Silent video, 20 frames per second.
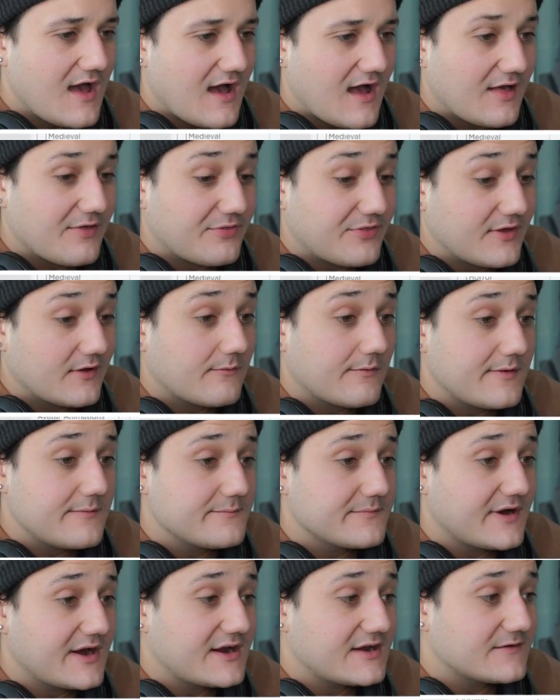I think we
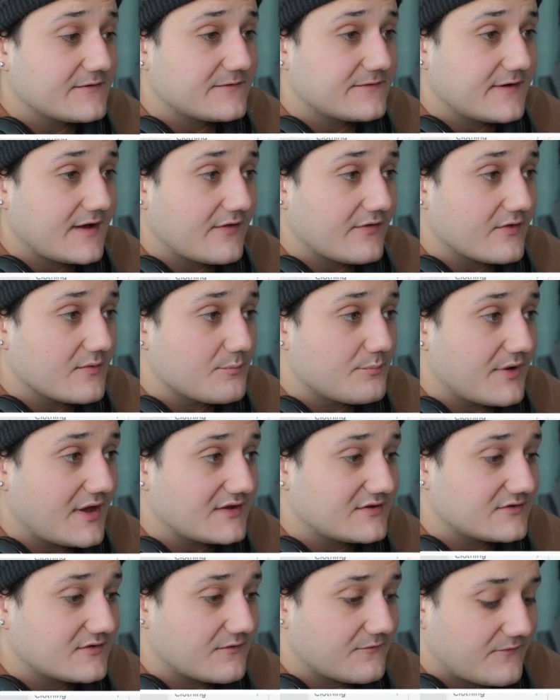might have found the
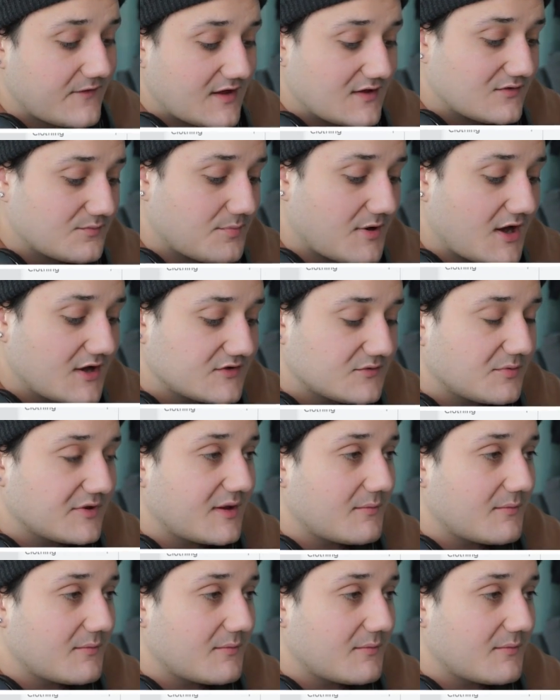best face possible.